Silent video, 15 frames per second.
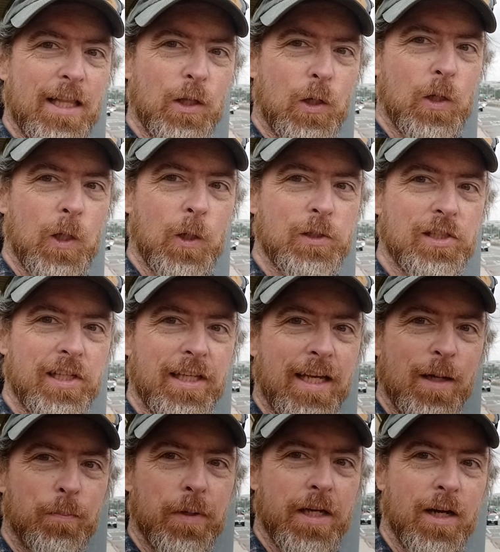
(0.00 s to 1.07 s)
look closer than
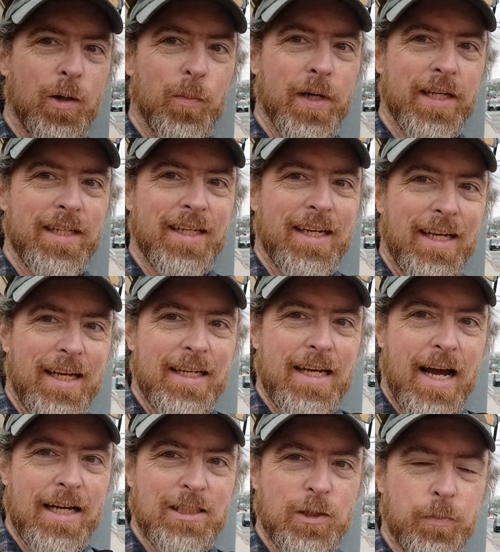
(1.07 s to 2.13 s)
they appear, but
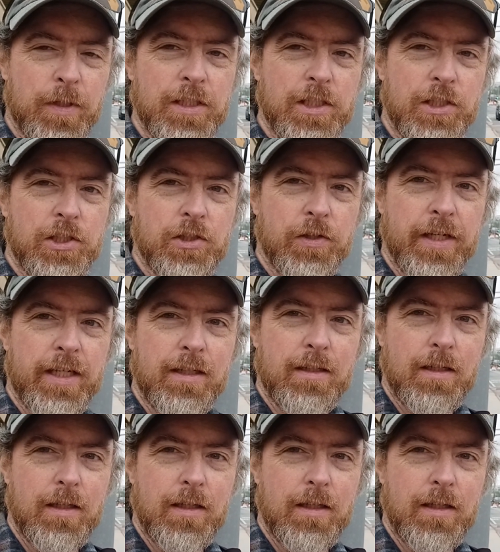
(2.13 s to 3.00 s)
yeah, it's a busy street.